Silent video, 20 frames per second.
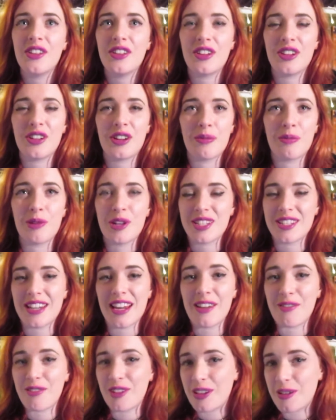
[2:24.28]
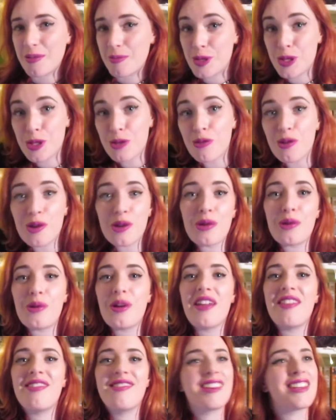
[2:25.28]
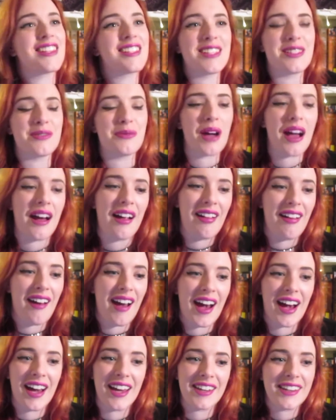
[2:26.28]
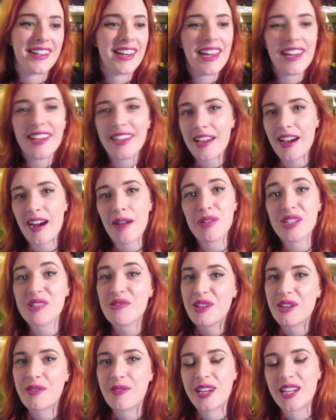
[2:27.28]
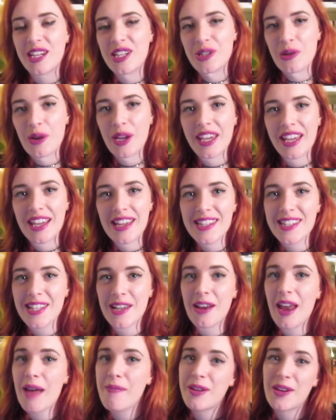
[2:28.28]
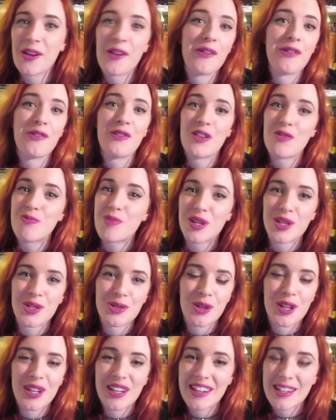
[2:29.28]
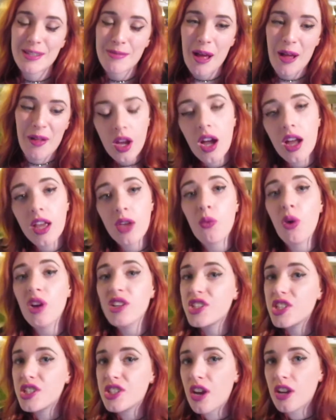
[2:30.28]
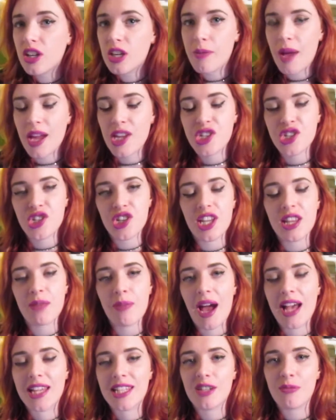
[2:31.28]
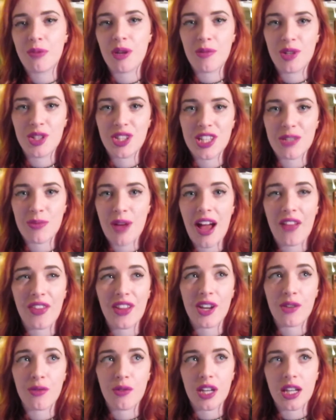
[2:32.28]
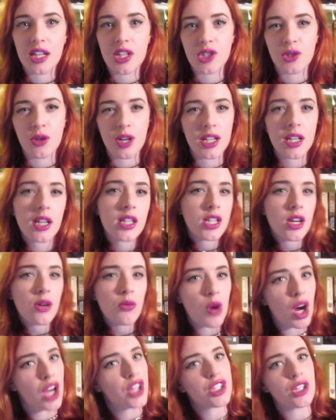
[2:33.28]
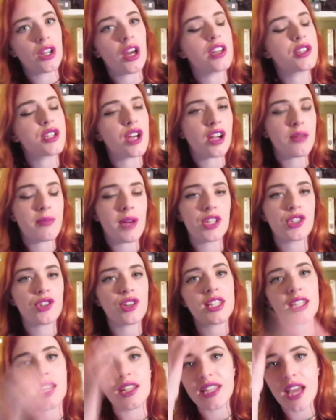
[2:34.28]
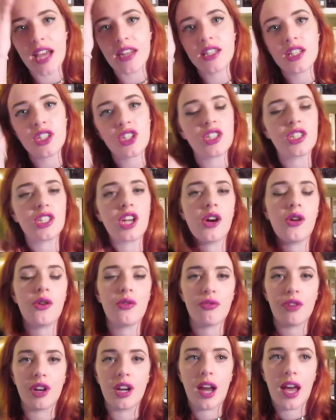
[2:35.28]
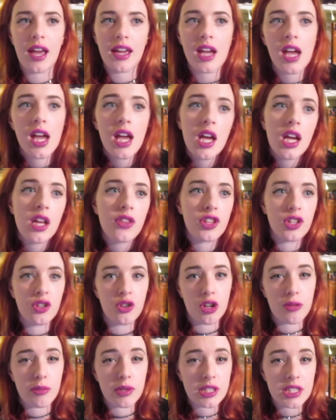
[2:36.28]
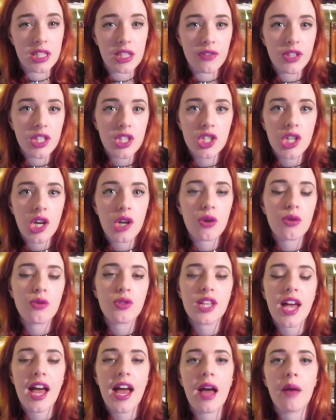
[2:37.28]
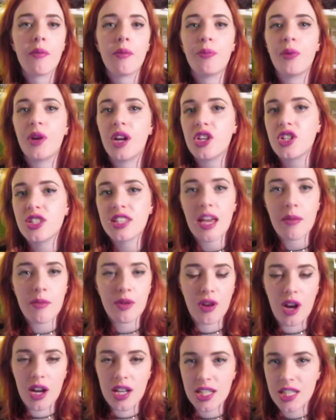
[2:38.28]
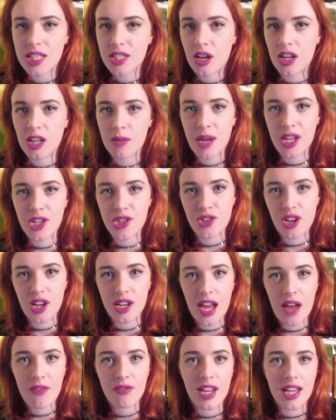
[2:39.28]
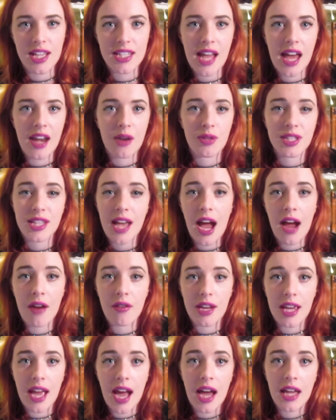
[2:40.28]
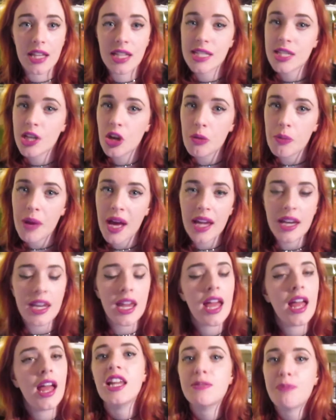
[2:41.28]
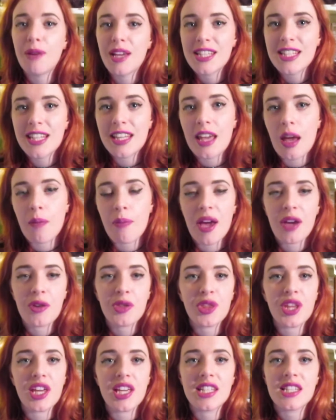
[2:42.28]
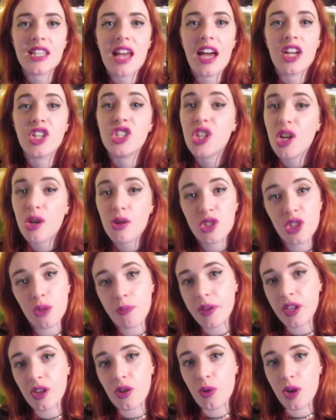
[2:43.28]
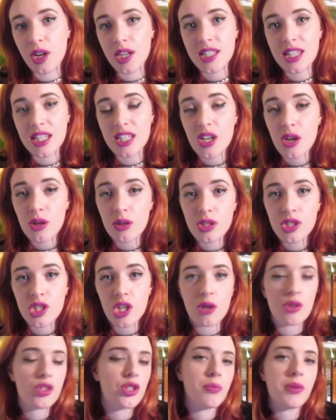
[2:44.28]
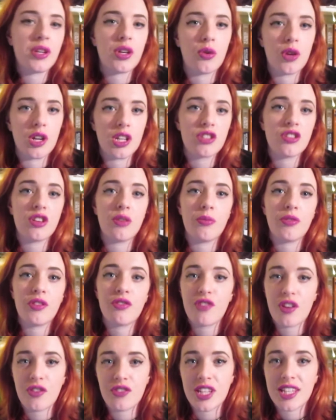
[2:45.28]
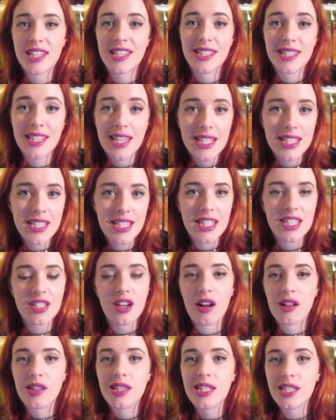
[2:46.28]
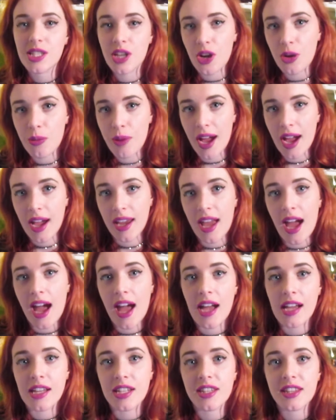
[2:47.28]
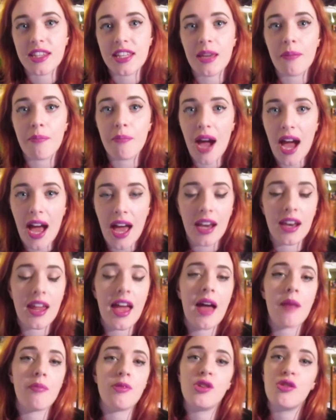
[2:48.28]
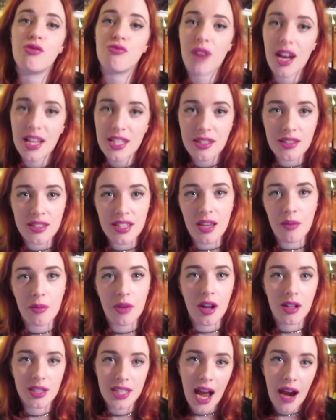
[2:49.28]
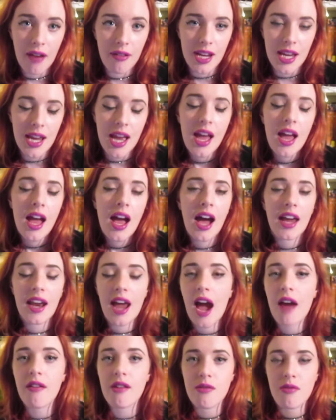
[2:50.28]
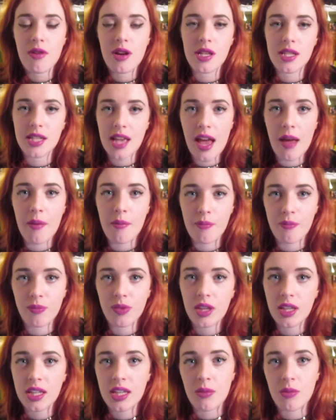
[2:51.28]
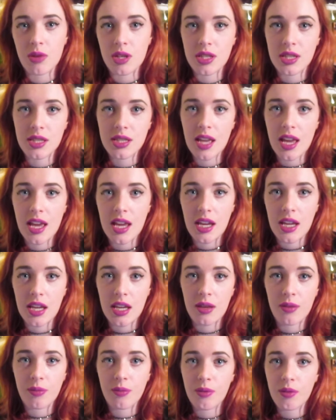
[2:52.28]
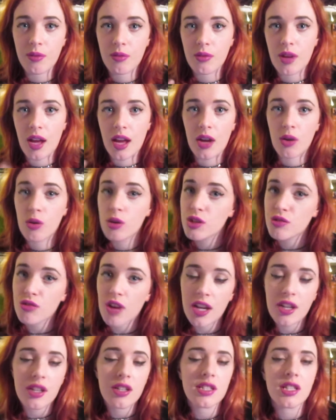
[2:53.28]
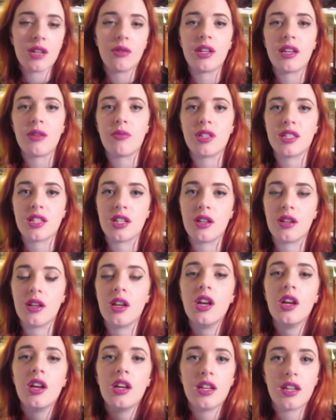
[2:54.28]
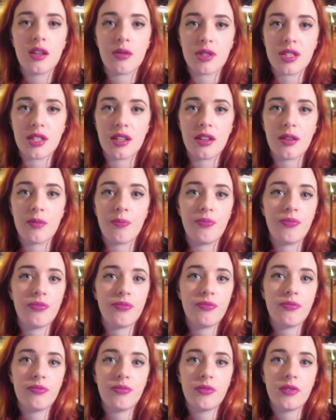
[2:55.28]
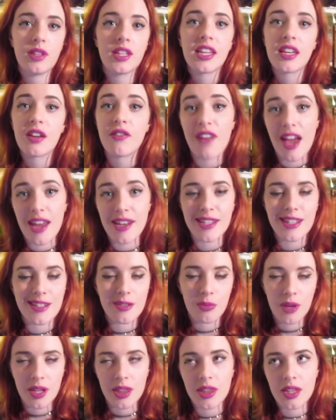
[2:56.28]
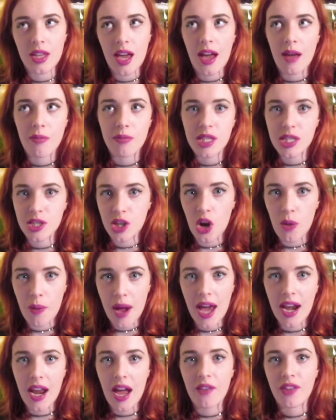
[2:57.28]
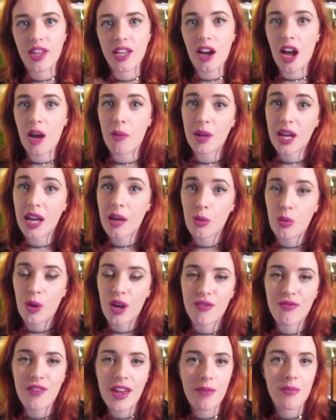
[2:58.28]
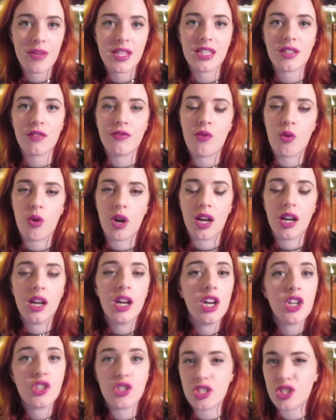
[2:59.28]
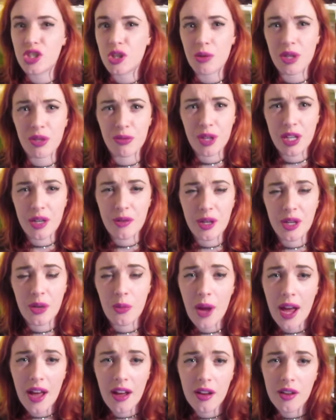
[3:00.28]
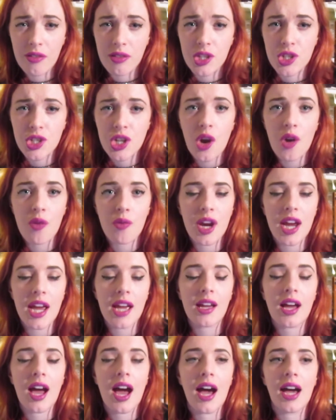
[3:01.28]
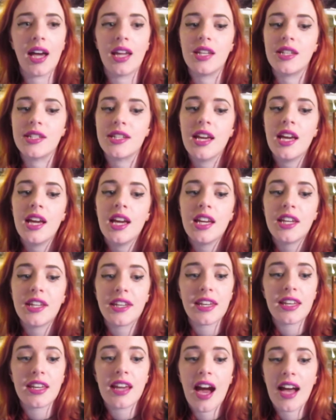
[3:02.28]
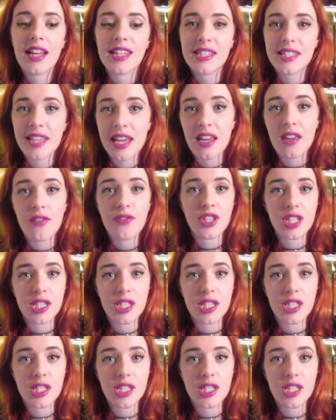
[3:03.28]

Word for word: her personality really comes through in this as well and yeah I'm just really really enjoying it so let me know if you've been enjoying it as well. I watched a documentary the past couple of months as well that I really enjoyed and I don't watch a lot of documentaries I tend to just go for like the normal TV shows um, but I just came across this documentary on Netflix and it was Harry and Snowman. It's basically about this uh, show jumping horse this old show jumping horse from the 50s and 60s called Snowman and the man um, who rescued him called Harry and Harry was um, he was a a horse rider, so he was a he was a he invented with um, Snowman and they kind of became quite famous for just doing really really well in the show ring and he had saved